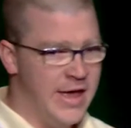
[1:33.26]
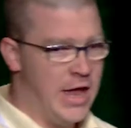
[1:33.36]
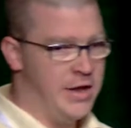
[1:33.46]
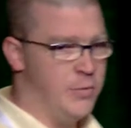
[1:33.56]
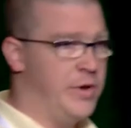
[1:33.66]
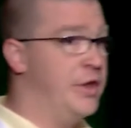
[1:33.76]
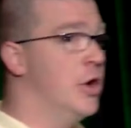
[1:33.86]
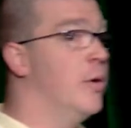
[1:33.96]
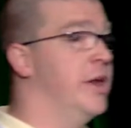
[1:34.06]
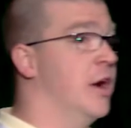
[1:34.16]
And we
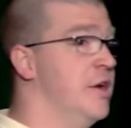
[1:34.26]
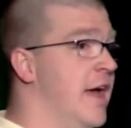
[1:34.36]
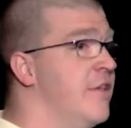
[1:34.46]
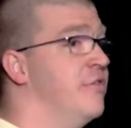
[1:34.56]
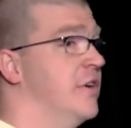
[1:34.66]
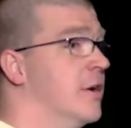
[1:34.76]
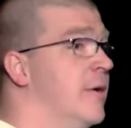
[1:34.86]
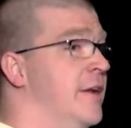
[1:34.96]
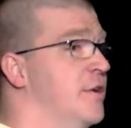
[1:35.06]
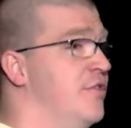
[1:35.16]
know in our net zero
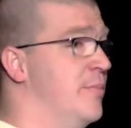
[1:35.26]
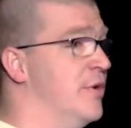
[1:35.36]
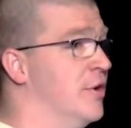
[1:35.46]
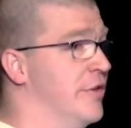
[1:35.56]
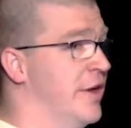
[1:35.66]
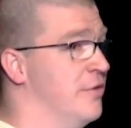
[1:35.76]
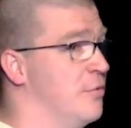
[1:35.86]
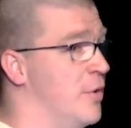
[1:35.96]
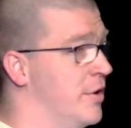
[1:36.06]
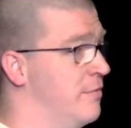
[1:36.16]
energy buildings,
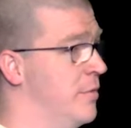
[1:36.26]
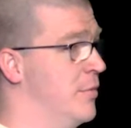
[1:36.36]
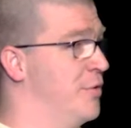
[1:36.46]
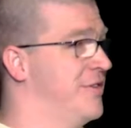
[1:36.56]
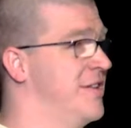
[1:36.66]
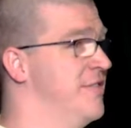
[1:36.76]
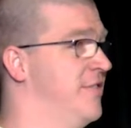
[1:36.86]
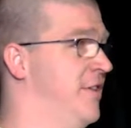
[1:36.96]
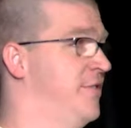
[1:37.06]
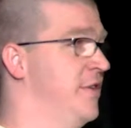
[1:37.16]
one of the most
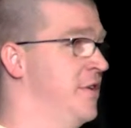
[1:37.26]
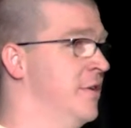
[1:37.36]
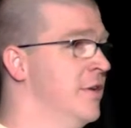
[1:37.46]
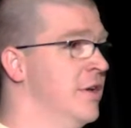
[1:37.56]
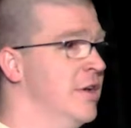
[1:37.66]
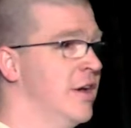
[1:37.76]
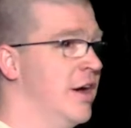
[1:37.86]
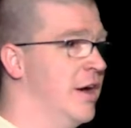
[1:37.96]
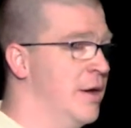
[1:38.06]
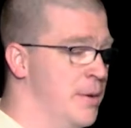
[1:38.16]
consistent
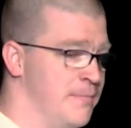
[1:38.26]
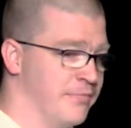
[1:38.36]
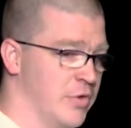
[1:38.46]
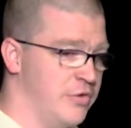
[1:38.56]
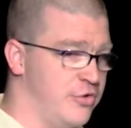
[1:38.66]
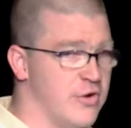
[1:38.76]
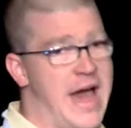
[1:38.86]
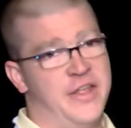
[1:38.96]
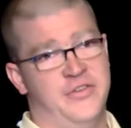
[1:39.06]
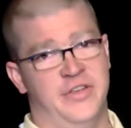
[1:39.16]

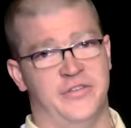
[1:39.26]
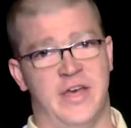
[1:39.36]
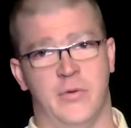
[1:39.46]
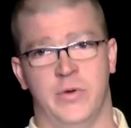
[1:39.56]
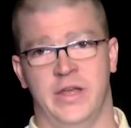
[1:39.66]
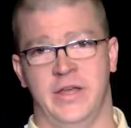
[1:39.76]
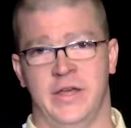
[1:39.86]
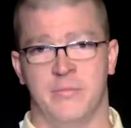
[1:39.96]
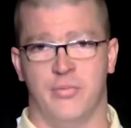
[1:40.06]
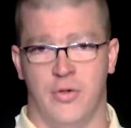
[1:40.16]
strategies that we
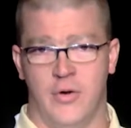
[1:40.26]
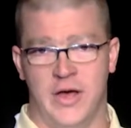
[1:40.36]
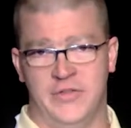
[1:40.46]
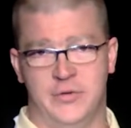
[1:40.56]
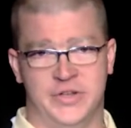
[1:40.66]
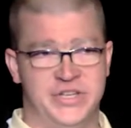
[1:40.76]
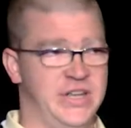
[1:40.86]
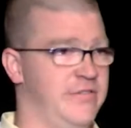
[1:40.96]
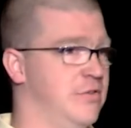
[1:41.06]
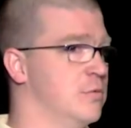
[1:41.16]
employ to
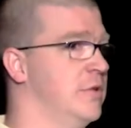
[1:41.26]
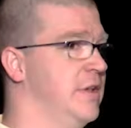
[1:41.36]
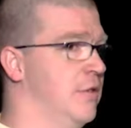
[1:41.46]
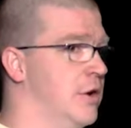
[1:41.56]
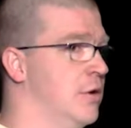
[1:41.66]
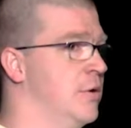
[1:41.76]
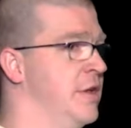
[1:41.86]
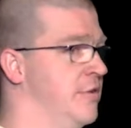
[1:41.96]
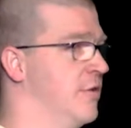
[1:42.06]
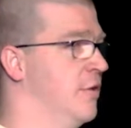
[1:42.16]
achieve these really low
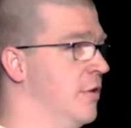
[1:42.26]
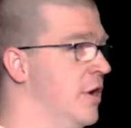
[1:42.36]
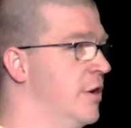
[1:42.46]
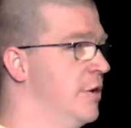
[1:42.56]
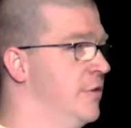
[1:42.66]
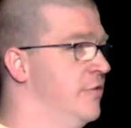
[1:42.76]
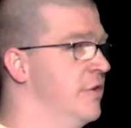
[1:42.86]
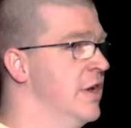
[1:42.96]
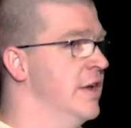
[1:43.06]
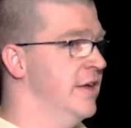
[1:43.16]
internal loads
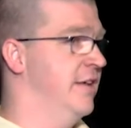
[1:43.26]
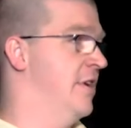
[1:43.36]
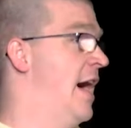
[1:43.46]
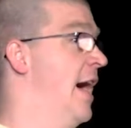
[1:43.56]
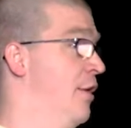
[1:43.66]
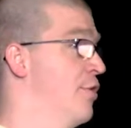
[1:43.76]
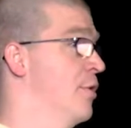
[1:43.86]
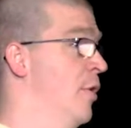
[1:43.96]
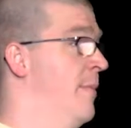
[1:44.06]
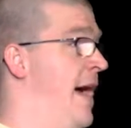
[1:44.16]
is a high
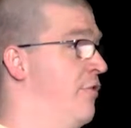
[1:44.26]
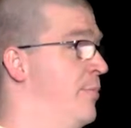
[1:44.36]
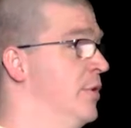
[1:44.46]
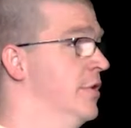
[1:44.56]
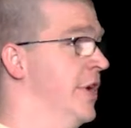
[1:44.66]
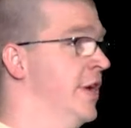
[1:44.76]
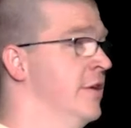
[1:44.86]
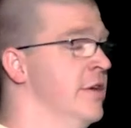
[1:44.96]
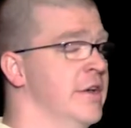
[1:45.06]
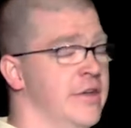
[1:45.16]
thermal mass building,
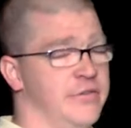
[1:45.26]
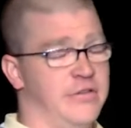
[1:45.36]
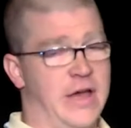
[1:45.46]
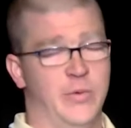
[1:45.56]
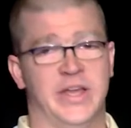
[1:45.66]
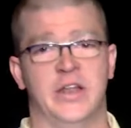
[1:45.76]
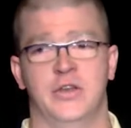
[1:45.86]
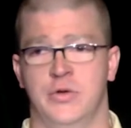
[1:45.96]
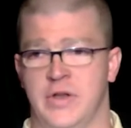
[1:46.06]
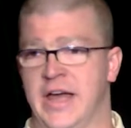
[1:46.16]
so that we can
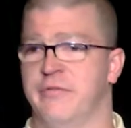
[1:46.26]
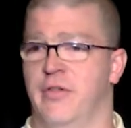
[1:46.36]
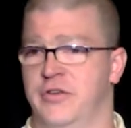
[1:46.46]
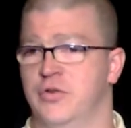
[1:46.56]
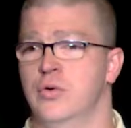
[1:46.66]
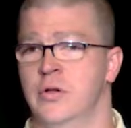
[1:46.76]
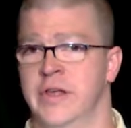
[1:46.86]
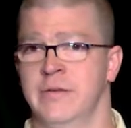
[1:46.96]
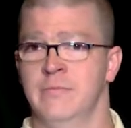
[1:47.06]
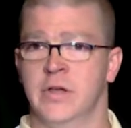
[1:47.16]
do night flush
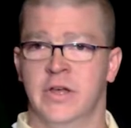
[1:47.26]
cooling